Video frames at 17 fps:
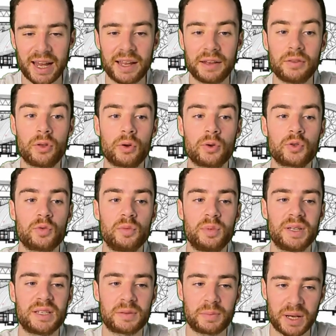and those
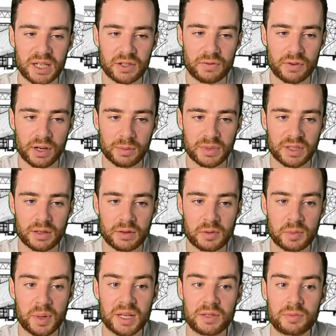would be space frames.
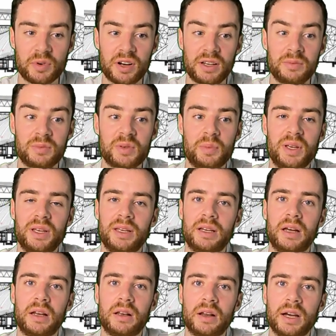Space frames
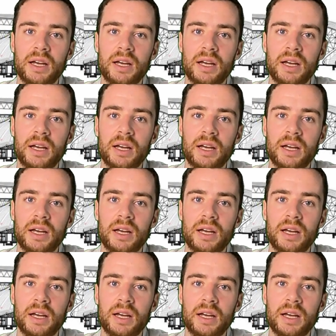being a